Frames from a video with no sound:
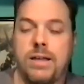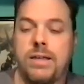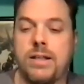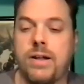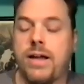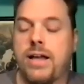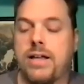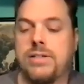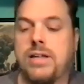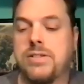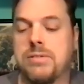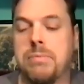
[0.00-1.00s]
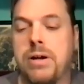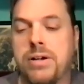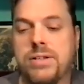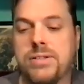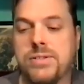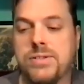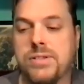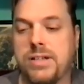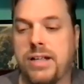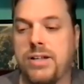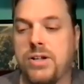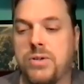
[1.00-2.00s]
as Americans, and
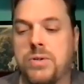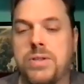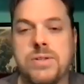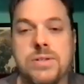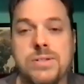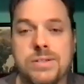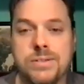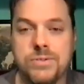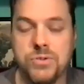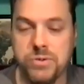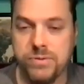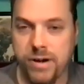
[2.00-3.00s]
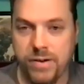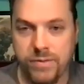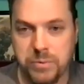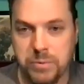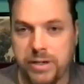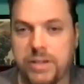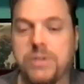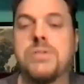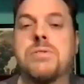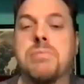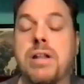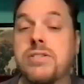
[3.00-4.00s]
I know this isn't true for everyone
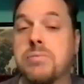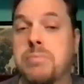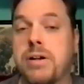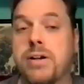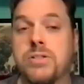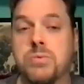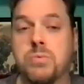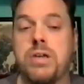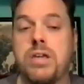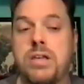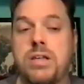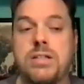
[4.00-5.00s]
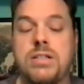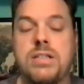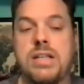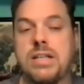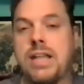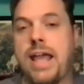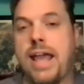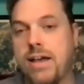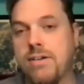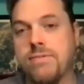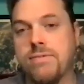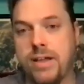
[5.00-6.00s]
else, but as Americans, we didn't
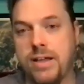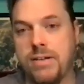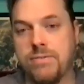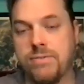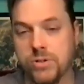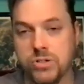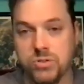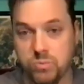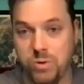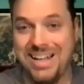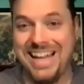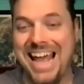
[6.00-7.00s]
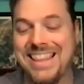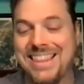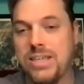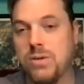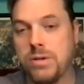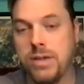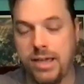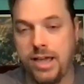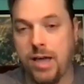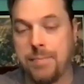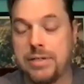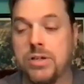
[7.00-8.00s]
have first run at the UK
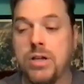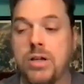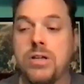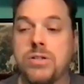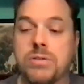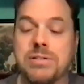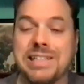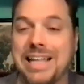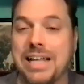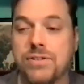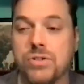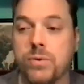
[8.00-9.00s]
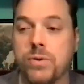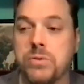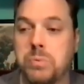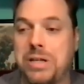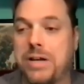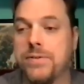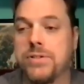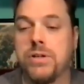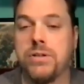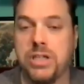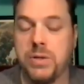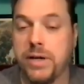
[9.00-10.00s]
comics. So there's a lot of stories we never saw in
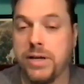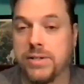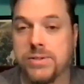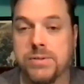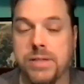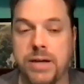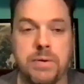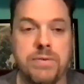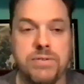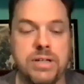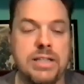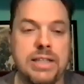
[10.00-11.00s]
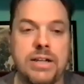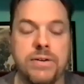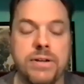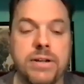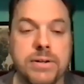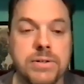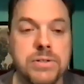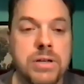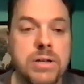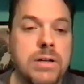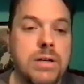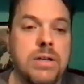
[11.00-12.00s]
the US that we've seen later years.
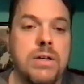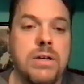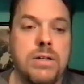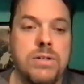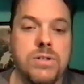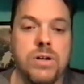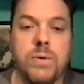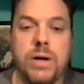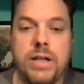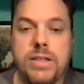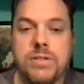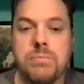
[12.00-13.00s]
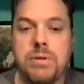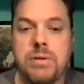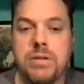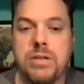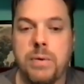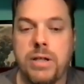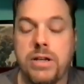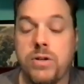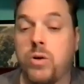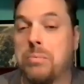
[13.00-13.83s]
So this would be a good way to do it.